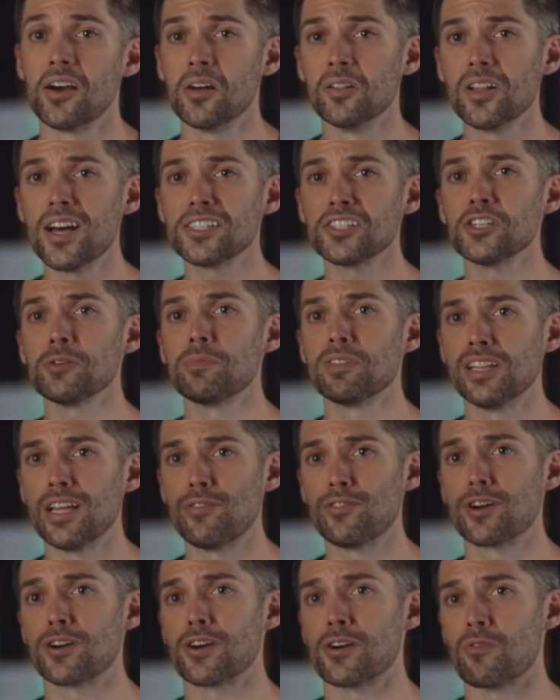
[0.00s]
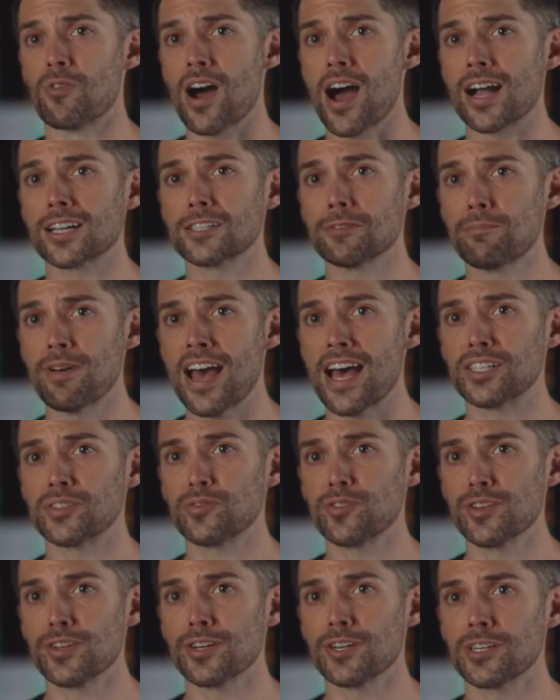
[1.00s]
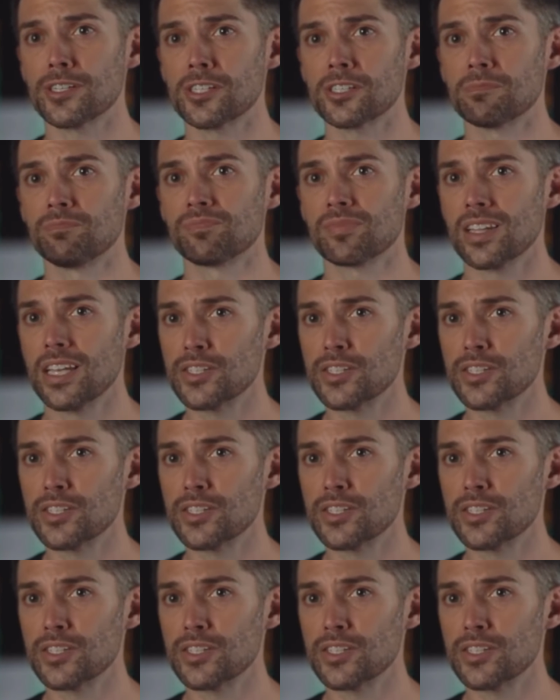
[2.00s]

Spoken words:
Unless you've been living under a rock the past few years,